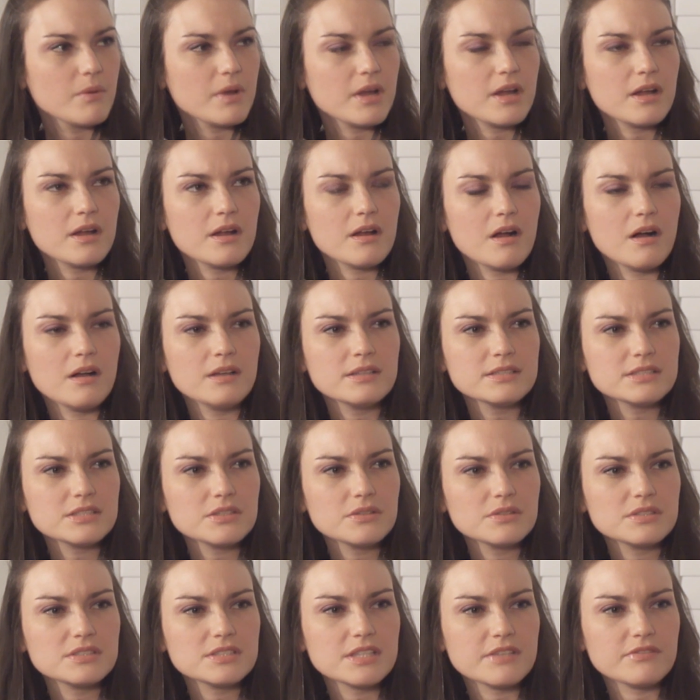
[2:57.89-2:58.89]
where
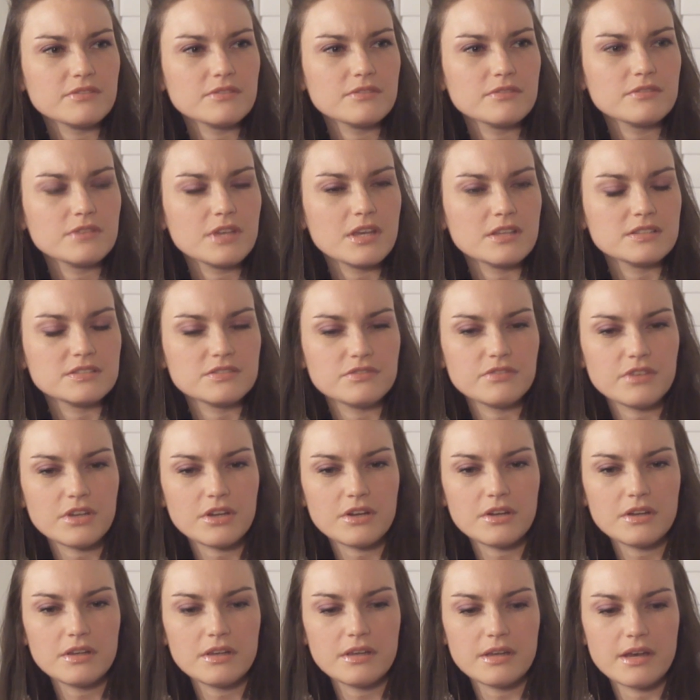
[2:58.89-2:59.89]
also it's a, it's
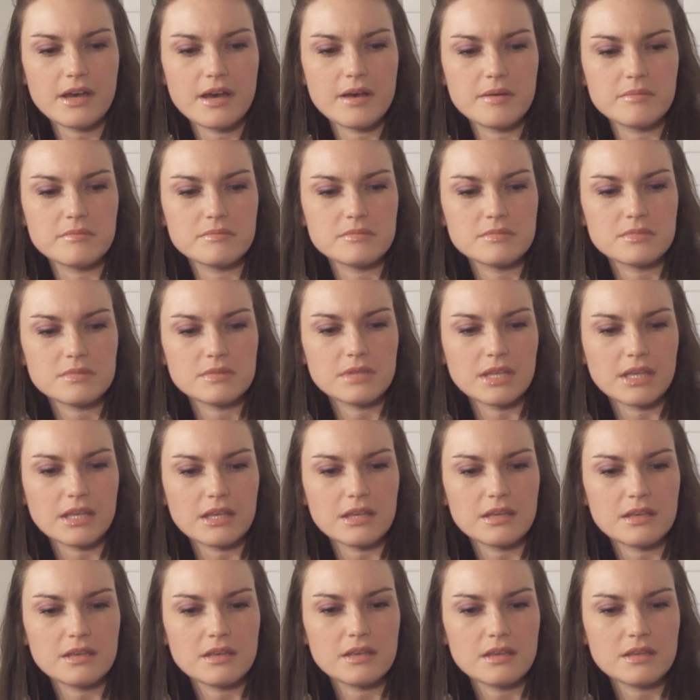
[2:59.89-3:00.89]
very um, like
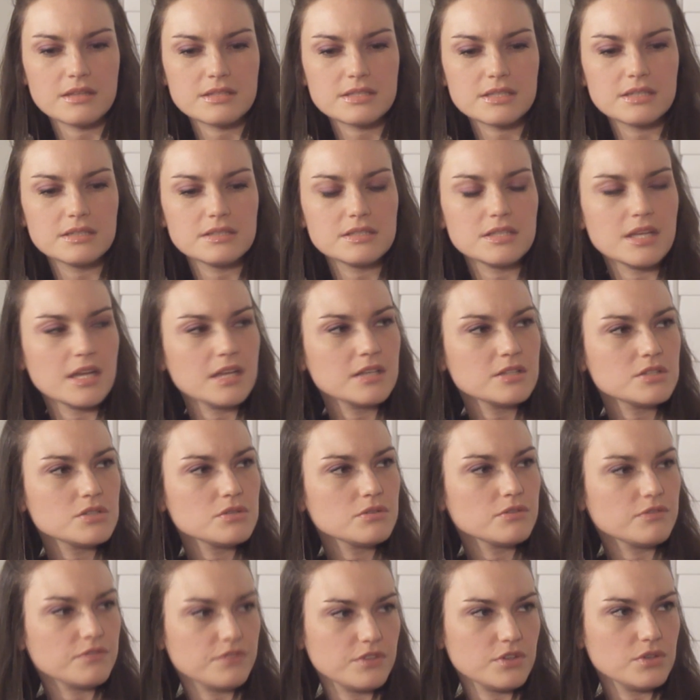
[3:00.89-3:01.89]
it's contained
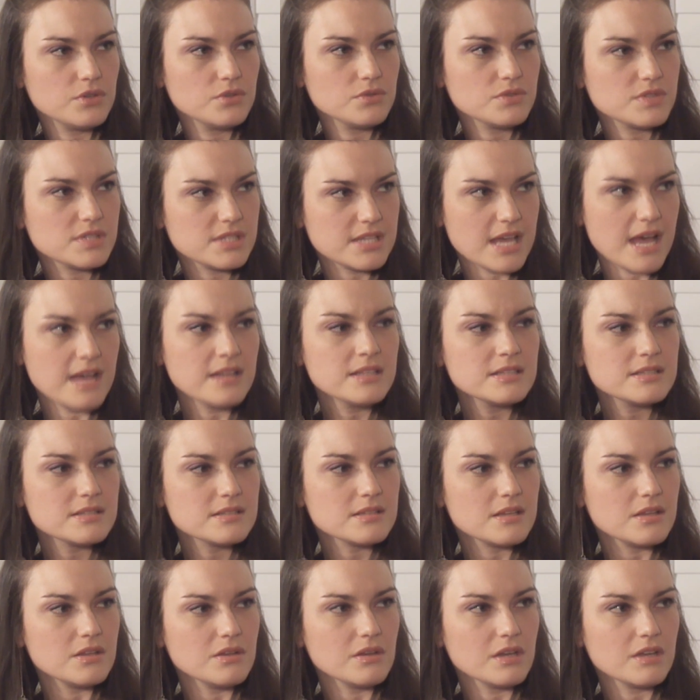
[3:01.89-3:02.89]
to a few
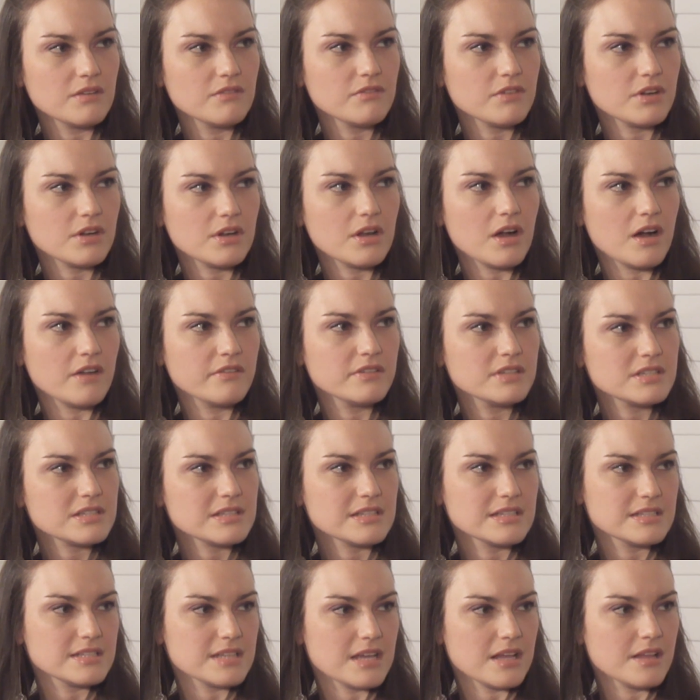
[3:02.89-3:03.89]
sets, and you can very
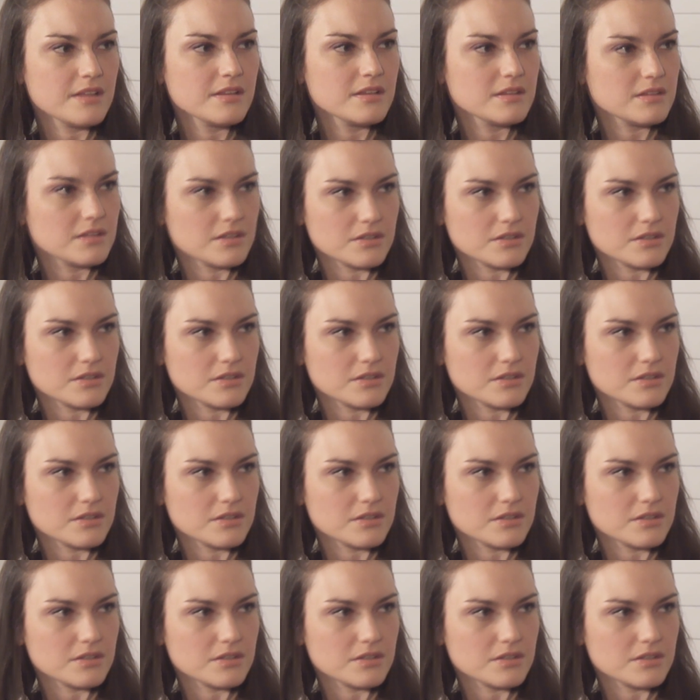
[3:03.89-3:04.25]
obviously tell that